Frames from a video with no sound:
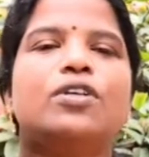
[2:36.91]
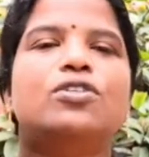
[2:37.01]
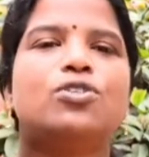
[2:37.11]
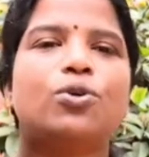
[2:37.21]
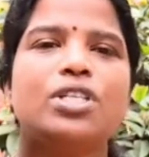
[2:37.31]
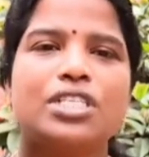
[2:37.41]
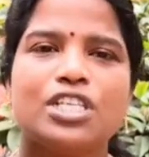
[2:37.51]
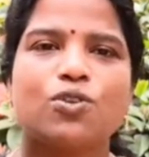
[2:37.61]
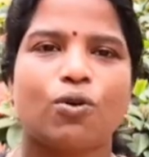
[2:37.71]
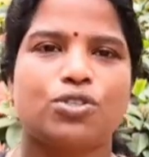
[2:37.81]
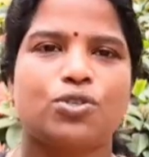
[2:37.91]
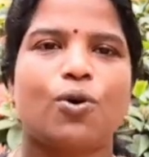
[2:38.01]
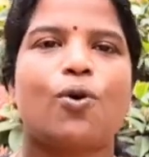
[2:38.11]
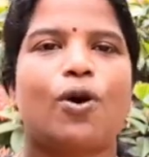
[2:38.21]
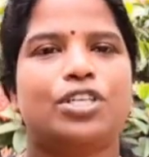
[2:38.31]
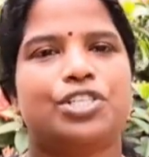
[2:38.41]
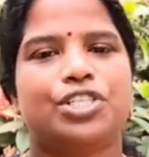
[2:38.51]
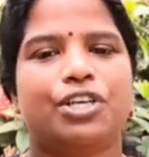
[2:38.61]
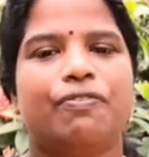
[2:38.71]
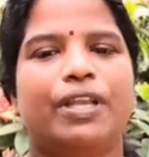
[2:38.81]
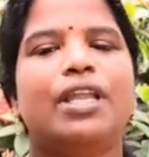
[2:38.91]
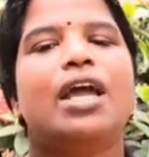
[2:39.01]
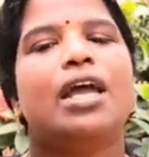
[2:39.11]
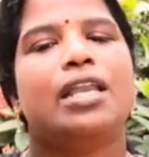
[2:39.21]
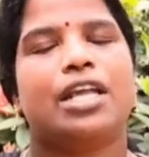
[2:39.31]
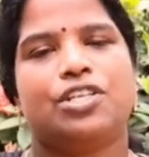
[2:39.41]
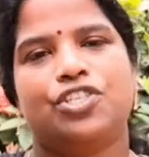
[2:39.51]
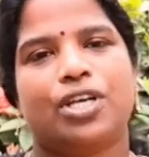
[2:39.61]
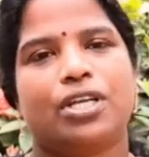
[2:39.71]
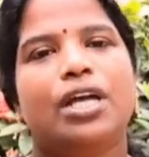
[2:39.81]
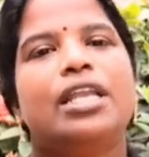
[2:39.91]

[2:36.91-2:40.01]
So this is also qualitative in nature.